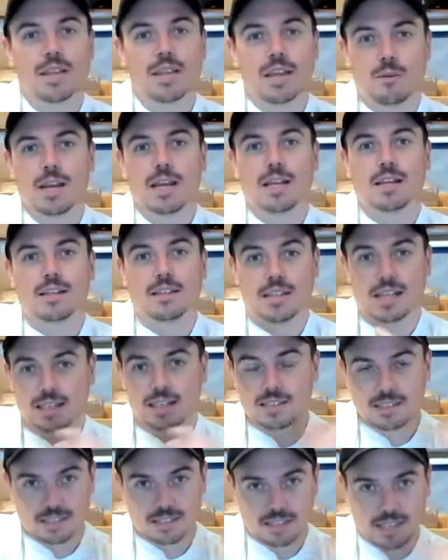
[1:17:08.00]
they're in and
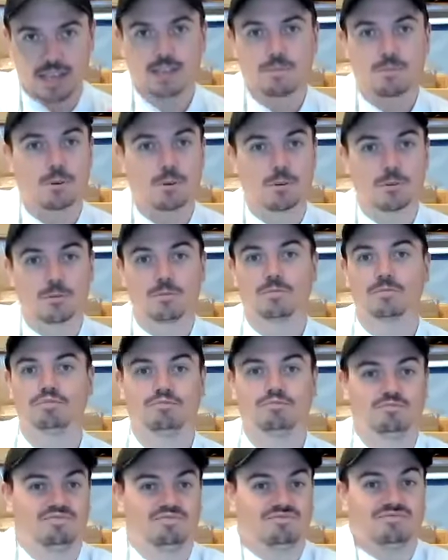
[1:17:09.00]
they're stable,
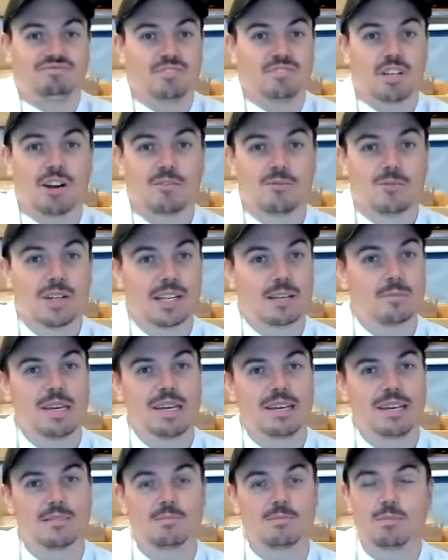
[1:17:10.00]
you can't really beat them.